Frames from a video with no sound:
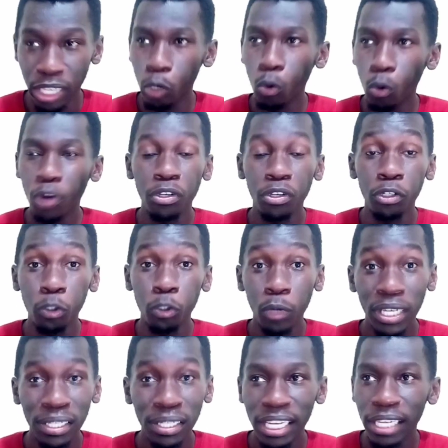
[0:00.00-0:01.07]
They know what they're
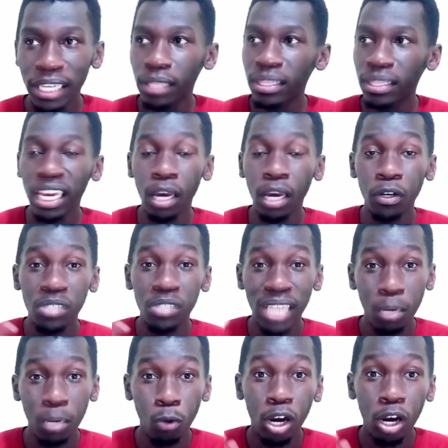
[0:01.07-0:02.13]
doing. They they
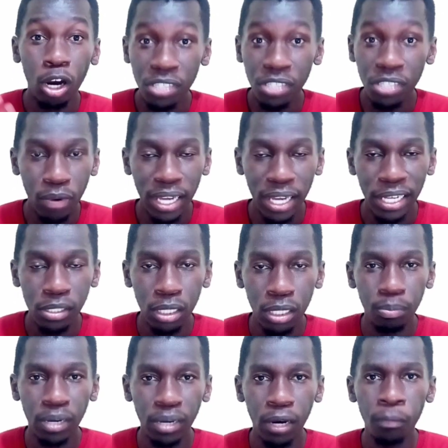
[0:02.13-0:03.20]
understand what content writing is
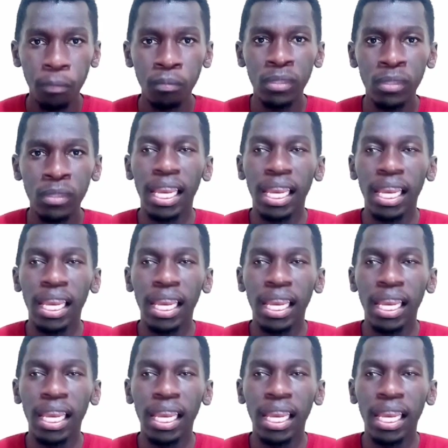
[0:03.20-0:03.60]
all about.